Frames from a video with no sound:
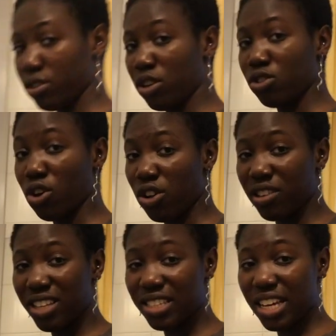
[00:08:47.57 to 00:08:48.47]
are not done
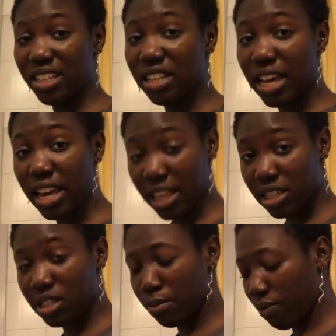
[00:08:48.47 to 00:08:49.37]
inside the
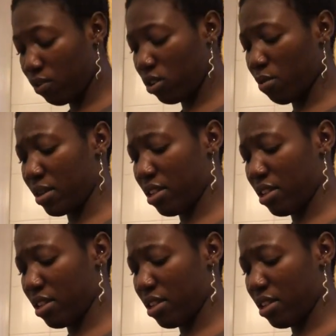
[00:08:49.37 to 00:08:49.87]
eggs before coming